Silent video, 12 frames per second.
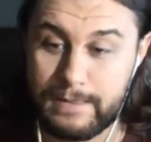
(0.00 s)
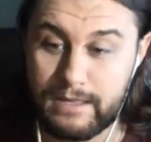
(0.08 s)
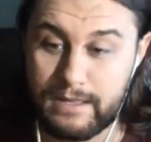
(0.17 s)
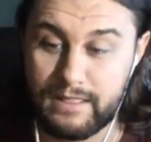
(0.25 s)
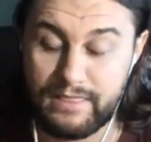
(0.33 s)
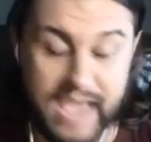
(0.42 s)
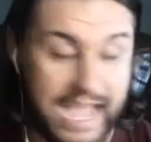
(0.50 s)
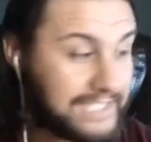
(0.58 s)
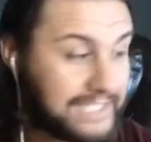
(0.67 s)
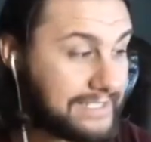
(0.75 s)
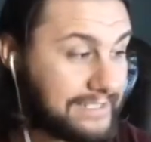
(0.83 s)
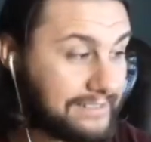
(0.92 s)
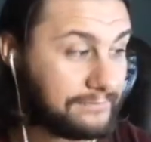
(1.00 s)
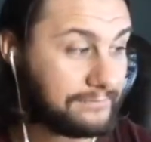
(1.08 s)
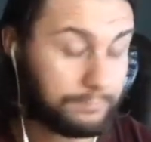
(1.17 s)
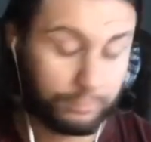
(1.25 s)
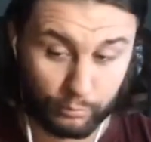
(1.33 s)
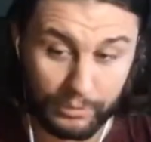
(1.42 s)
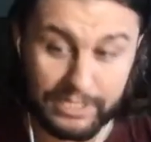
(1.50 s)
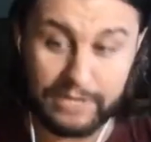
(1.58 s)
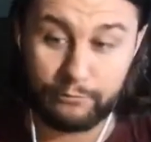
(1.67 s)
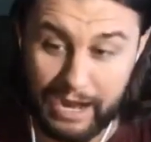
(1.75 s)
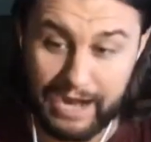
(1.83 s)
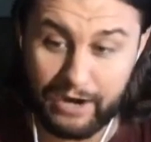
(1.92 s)
That's pretty
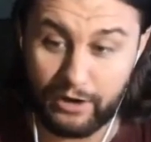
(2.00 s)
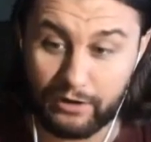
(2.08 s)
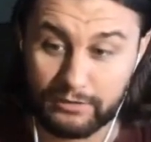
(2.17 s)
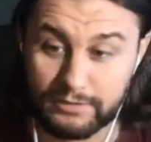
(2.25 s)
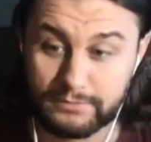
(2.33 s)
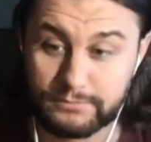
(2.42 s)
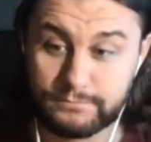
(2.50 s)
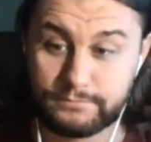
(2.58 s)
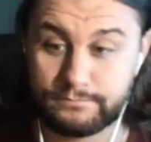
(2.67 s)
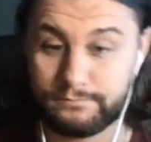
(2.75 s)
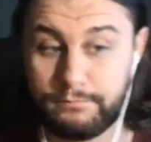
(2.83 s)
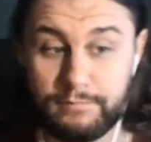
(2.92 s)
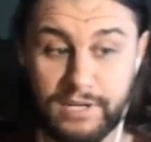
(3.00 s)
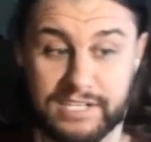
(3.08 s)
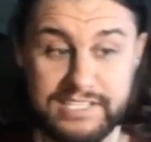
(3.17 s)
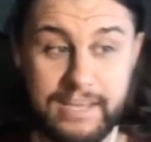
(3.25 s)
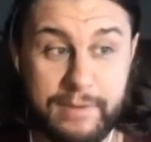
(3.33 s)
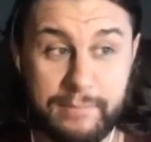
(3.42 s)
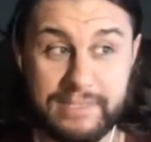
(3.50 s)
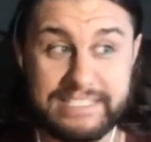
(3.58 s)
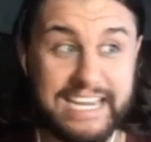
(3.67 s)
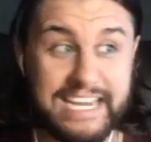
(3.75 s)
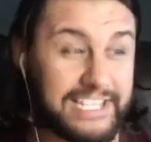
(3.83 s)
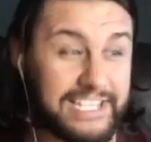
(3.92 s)
rare. Because, I mean,
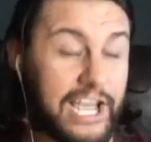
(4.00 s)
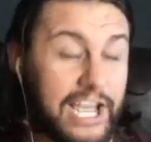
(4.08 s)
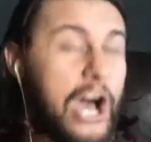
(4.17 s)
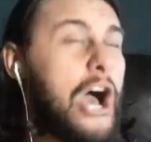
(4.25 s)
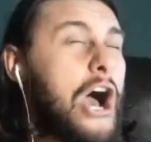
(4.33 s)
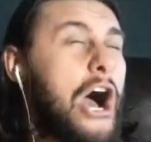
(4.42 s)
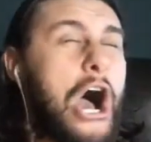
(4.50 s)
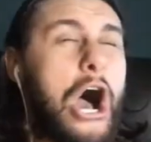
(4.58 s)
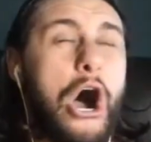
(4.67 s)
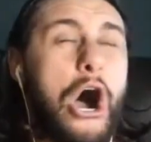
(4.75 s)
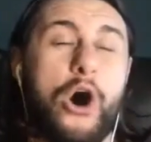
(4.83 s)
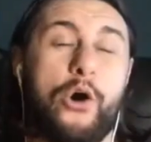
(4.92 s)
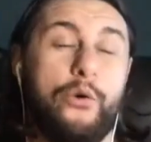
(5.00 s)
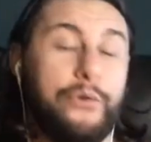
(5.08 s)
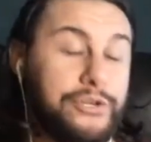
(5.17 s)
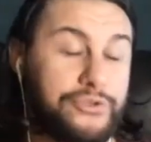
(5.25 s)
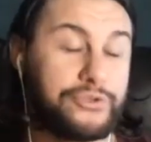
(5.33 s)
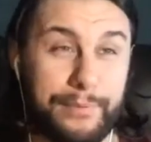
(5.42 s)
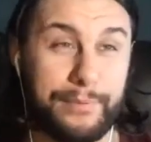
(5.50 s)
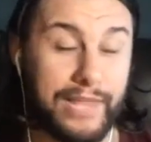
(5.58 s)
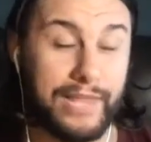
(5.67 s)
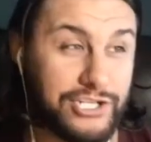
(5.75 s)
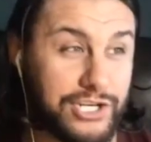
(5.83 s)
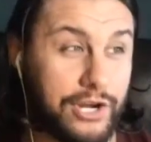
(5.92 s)
Batista owned a Triple
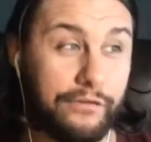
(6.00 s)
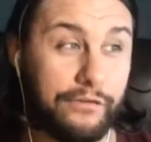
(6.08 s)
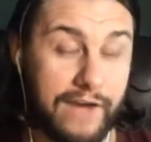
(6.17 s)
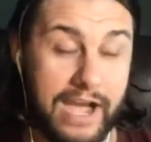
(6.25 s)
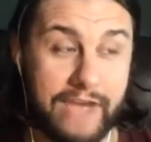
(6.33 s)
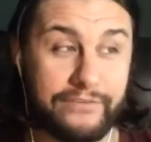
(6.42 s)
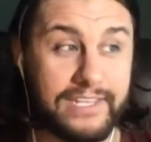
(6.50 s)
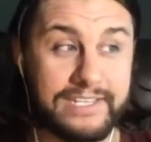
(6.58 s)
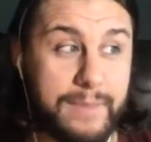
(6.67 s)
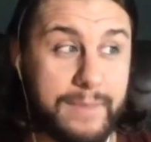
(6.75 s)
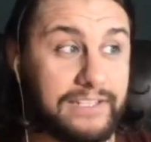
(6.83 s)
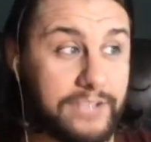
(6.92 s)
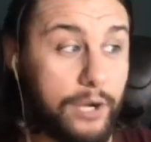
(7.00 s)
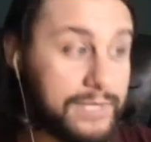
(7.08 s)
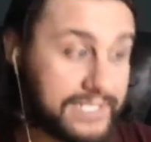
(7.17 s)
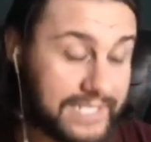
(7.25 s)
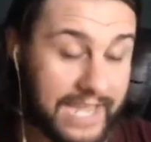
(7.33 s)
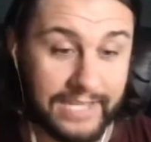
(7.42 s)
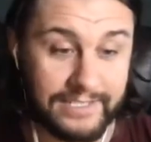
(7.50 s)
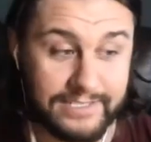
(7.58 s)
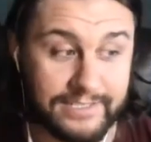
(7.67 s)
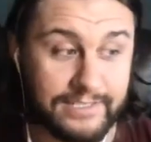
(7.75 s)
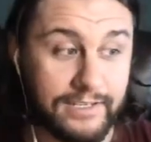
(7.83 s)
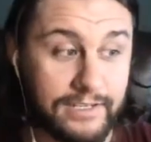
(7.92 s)
H in 2005, and let's make no mistakes.
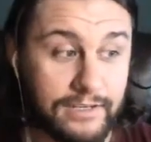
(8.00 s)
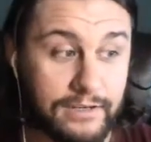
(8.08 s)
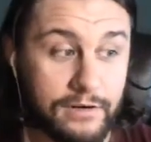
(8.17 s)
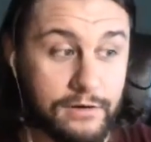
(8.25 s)
Yeah.